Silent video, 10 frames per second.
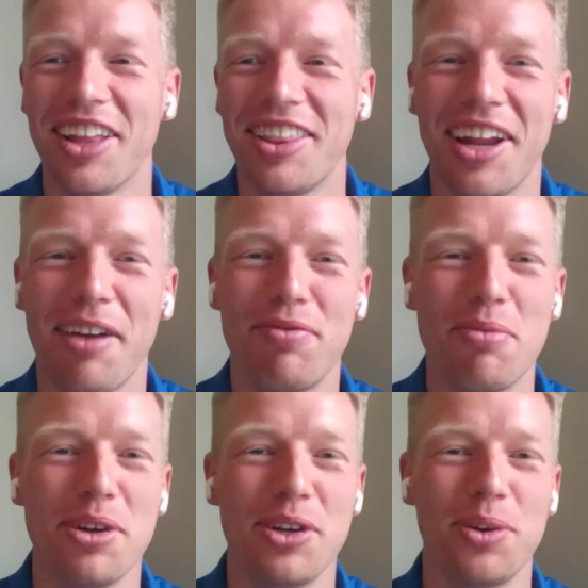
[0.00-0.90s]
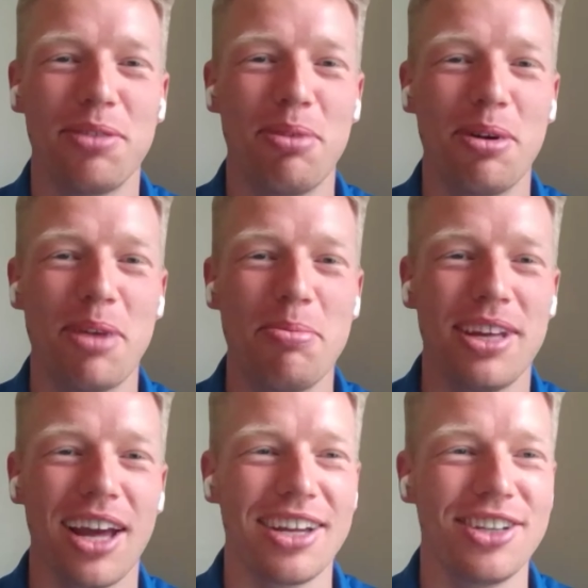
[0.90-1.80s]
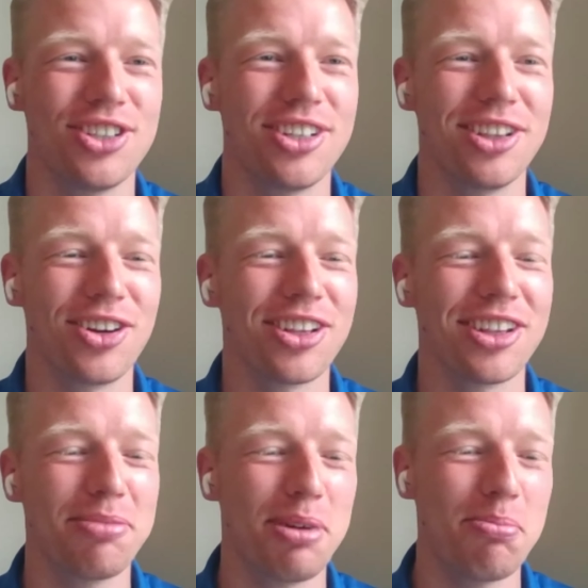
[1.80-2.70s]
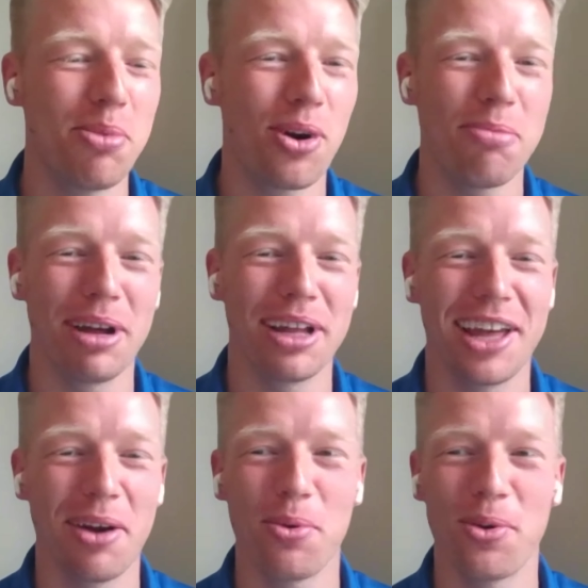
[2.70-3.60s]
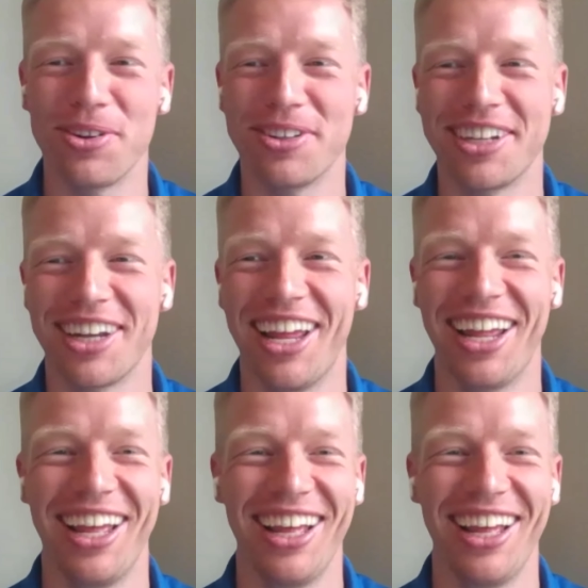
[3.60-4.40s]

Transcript: Not that I'm familiar with, but maybe I should learn a little bit more about that world. And